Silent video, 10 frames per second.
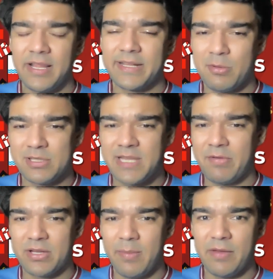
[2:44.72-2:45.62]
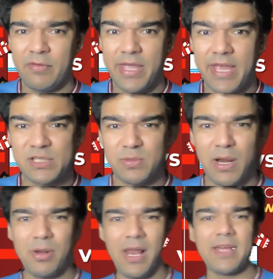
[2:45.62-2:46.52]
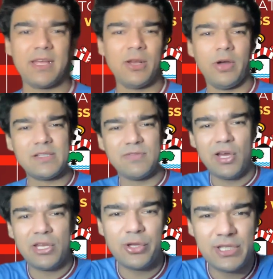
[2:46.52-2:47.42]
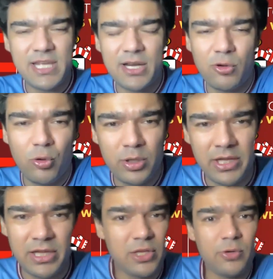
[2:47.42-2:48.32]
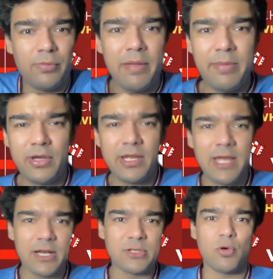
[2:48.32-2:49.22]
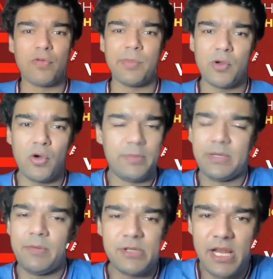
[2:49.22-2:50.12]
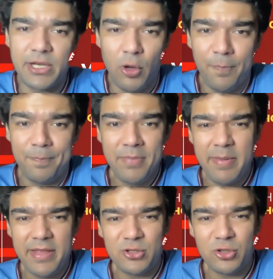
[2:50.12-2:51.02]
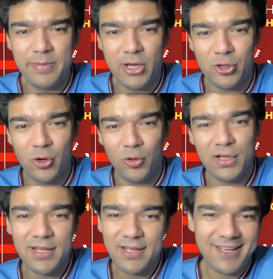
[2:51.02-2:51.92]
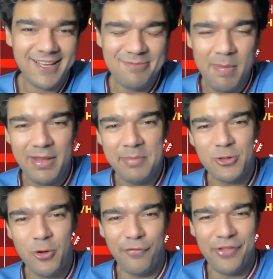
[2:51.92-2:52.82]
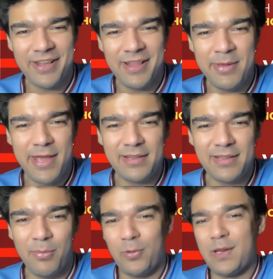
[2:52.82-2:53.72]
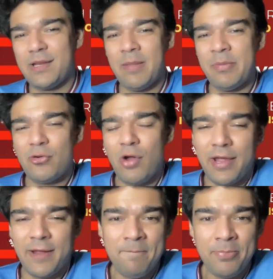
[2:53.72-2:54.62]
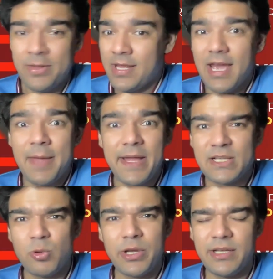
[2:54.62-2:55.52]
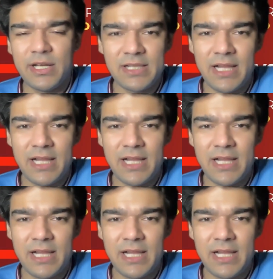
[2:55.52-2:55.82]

Like there were a couple of occasions where I was like, it's fine, you can just get a corner, and then maybe you could get a score from the corner. But they were like, nope, maybe it could be a goal. Maybe let me go for that. Let me head the ball in. Let me try. And that's what he does.